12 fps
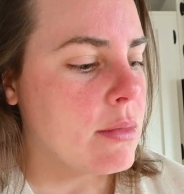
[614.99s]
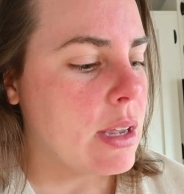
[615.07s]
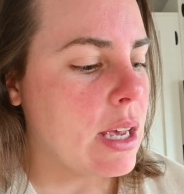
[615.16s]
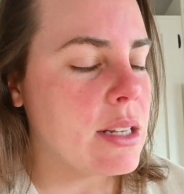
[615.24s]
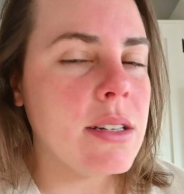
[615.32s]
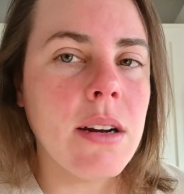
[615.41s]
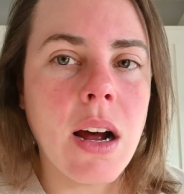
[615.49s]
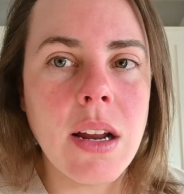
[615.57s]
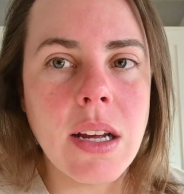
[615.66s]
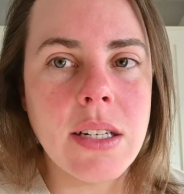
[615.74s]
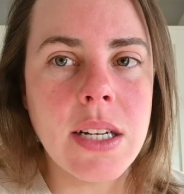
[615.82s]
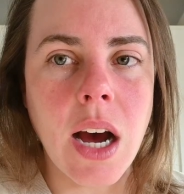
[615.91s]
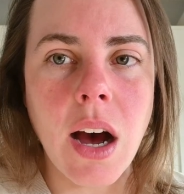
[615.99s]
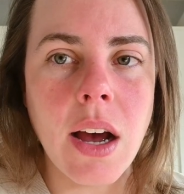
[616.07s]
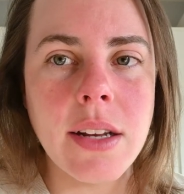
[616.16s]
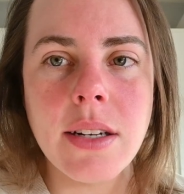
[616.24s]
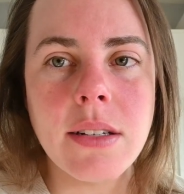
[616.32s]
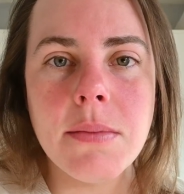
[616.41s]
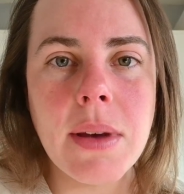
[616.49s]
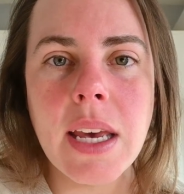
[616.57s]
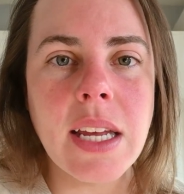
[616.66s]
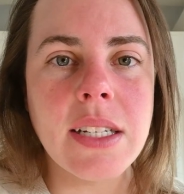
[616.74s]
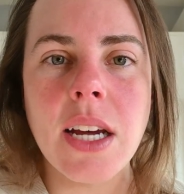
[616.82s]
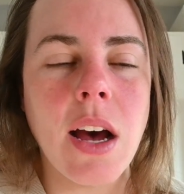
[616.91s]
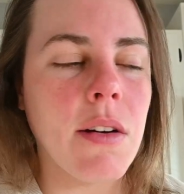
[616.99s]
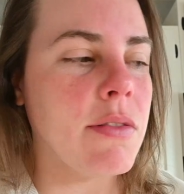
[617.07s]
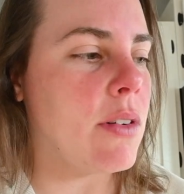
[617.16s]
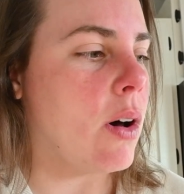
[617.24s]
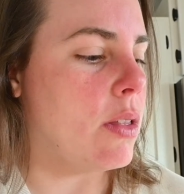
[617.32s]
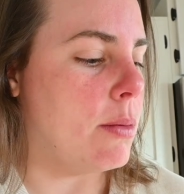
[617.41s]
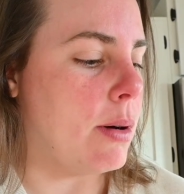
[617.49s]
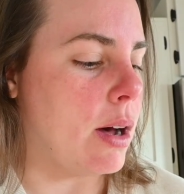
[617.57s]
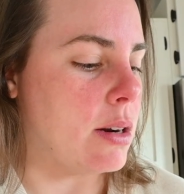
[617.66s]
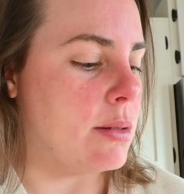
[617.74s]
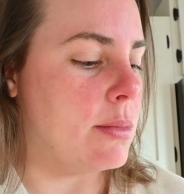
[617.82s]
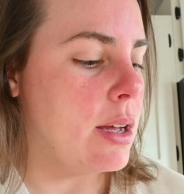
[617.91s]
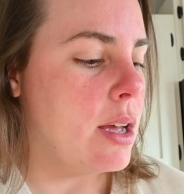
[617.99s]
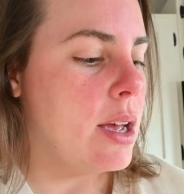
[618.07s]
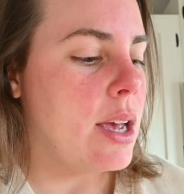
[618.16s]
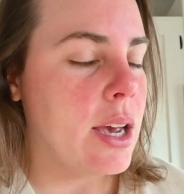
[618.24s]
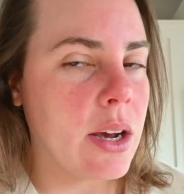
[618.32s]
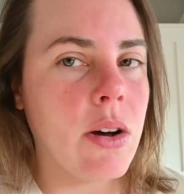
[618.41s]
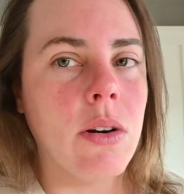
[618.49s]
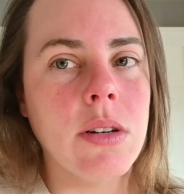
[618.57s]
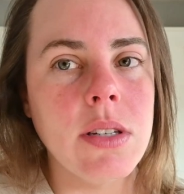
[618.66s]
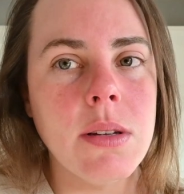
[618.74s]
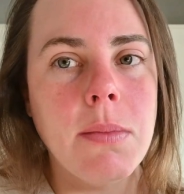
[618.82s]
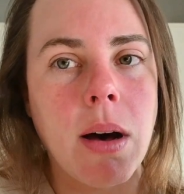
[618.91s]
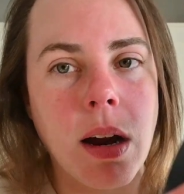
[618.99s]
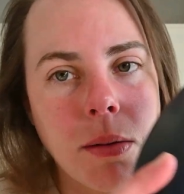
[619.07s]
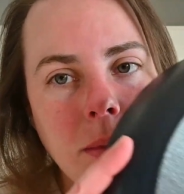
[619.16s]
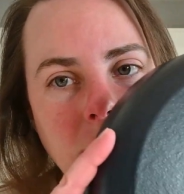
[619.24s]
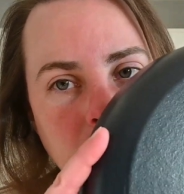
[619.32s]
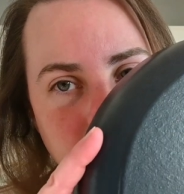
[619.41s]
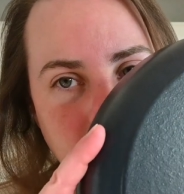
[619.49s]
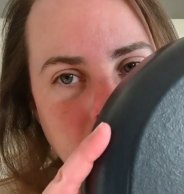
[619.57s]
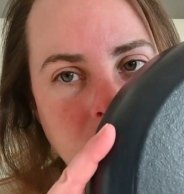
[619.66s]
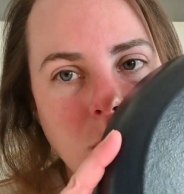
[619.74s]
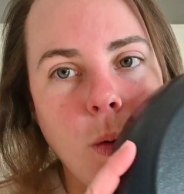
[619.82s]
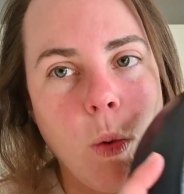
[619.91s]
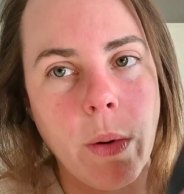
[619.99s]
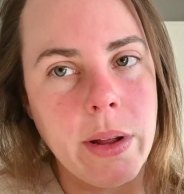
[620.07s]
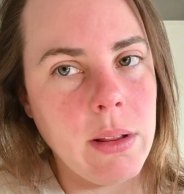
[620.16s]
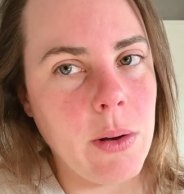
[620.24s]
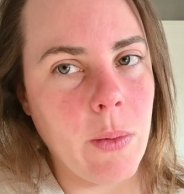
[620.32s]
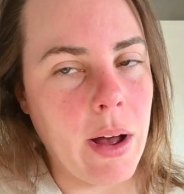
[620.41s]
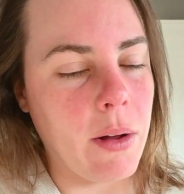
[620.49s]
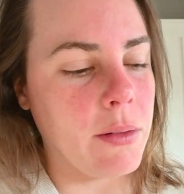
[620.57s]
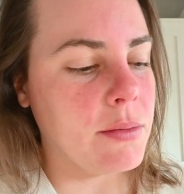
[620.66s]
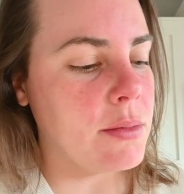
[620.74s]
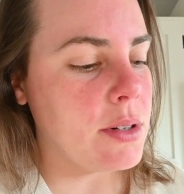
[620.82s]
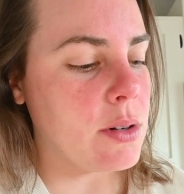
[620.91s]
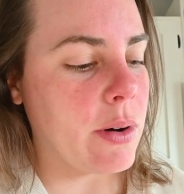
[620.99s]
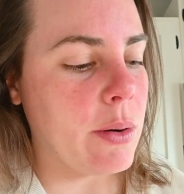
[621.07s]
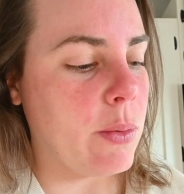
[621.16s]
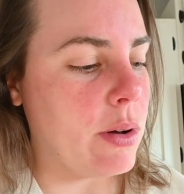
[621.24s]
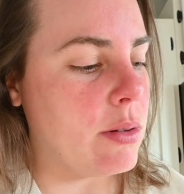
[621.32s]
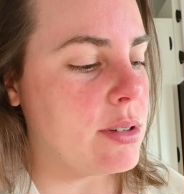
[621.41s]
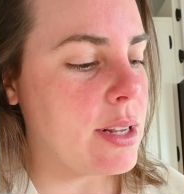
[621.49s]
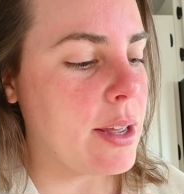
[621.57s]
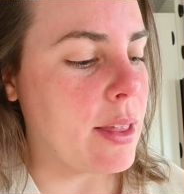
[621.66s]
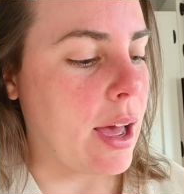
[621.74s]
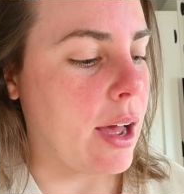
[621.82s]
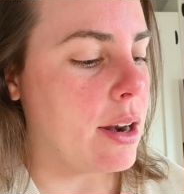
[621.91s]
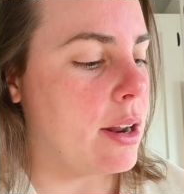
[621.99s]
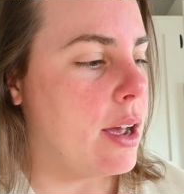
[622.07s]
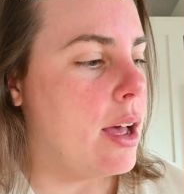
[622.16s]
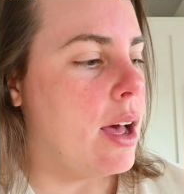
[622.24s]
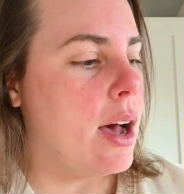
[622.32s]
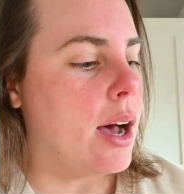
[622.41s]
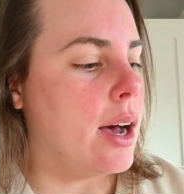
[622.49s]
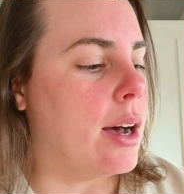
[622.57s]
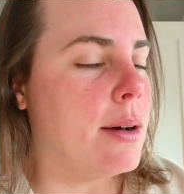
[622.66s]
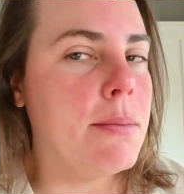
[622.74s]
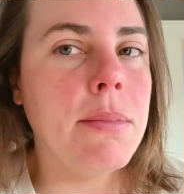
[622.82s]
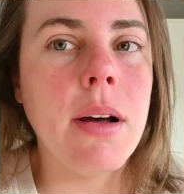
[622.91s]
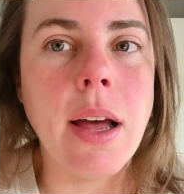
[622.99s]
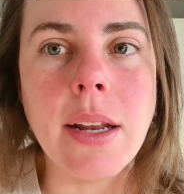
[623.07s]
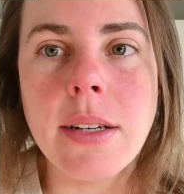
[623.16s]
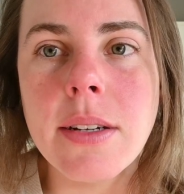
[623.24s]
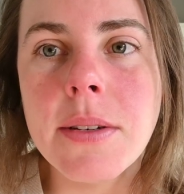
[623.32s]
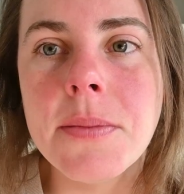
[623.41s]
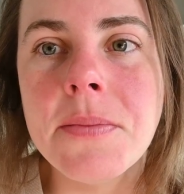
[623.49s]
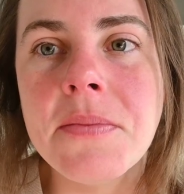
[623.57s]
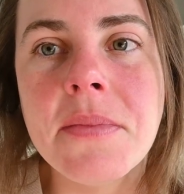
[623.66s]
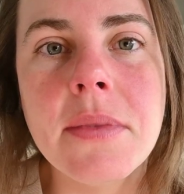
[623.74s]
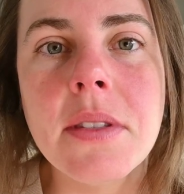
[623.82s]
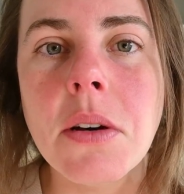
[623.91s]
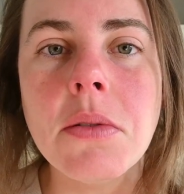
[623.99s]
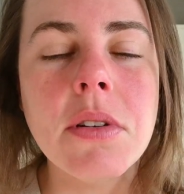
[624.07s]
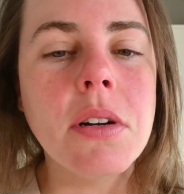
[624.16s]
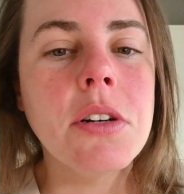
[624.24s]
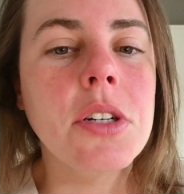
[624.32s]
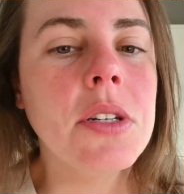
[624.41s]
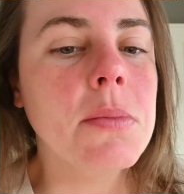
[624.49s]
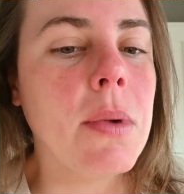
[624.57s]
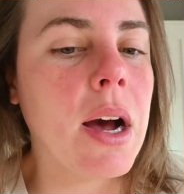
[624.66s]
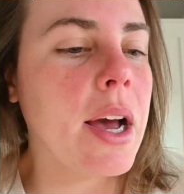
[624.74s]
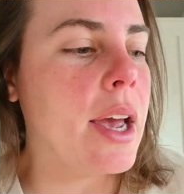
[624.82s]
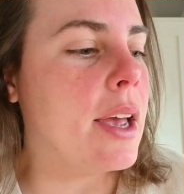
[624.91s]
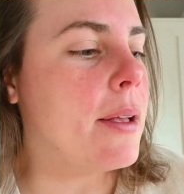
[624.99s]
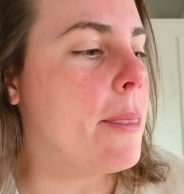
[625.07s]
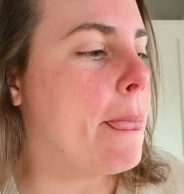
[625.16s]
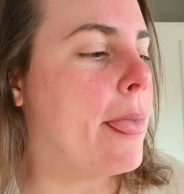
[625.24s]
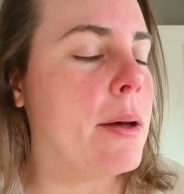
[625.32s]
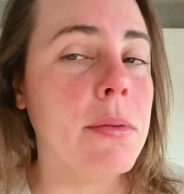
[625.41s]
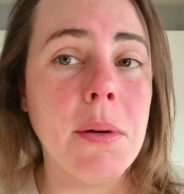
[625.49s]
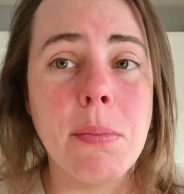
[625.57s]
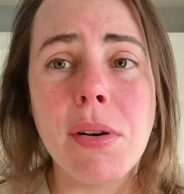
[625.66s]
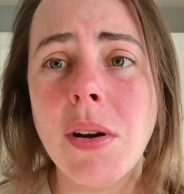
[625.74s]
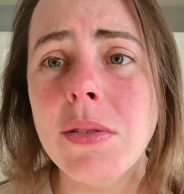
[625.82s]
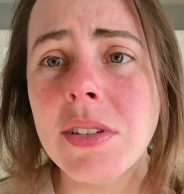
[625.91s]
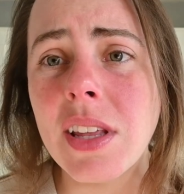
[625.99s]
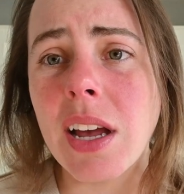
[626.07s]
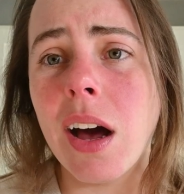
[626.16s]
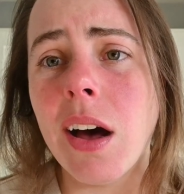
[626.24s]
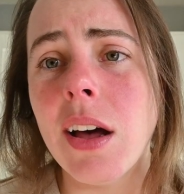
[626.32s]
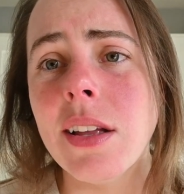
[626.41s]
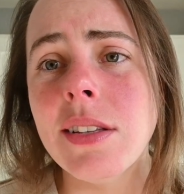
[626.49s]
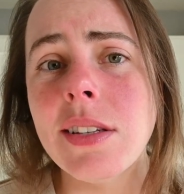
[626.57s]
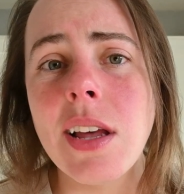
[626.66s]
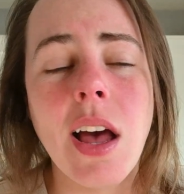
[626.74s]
It doesn't make it tough on the bottom. It cooks the bottom of breads really well. So I will say that. But those are just the pros, the cons